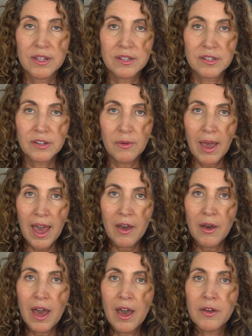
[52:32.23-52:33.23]
So
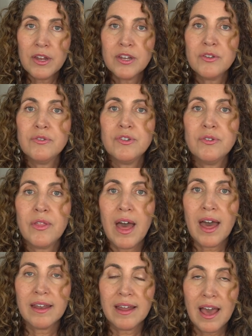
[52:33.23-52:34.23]
how did you do
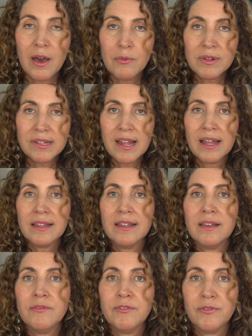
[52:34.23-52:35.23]
that? How was that
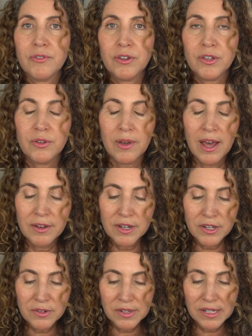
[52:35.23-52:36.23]
lived for you? How
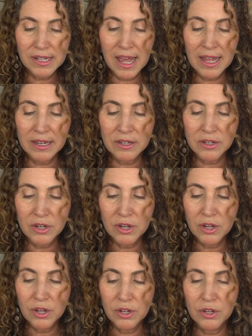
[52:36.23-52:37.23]
did you send
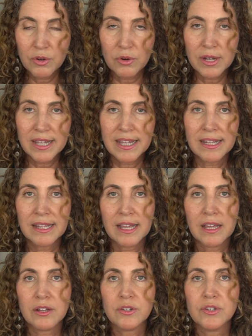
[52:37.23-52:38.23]
your
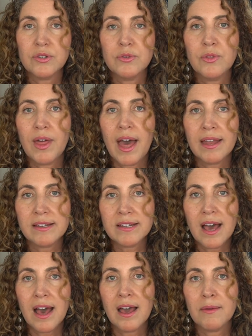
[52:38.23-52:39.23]
healing to that
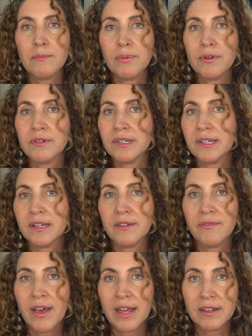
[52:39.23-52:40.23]
time, person,
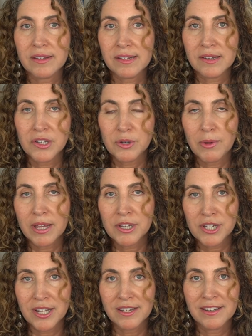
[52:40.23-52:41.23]
event,
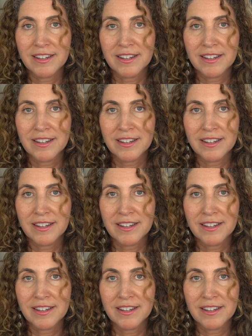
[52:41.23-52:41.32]
situation?